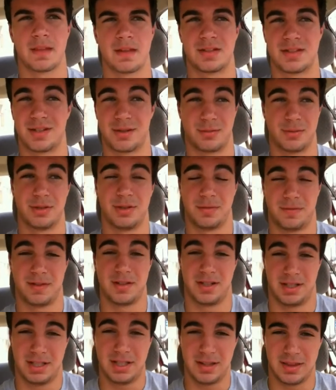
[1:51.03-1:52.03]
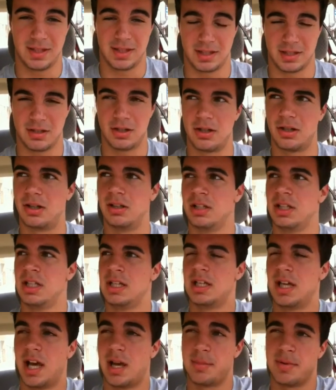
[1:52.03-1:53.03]
to really feel anything at all.
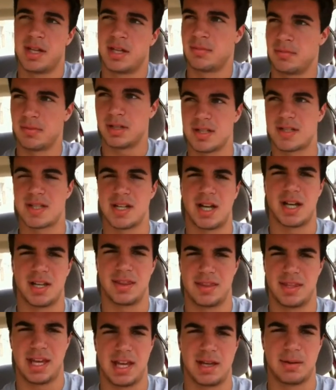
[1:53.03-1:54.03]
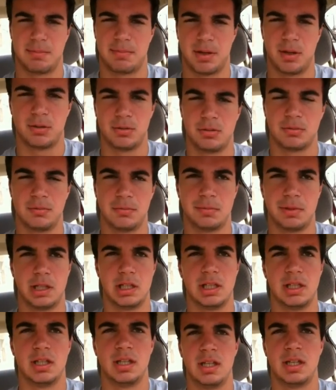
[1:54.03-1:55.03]
I mean, it's not that potent,
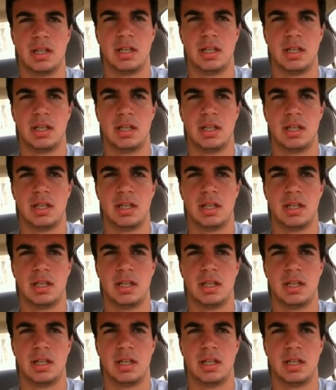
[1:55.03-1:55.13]
but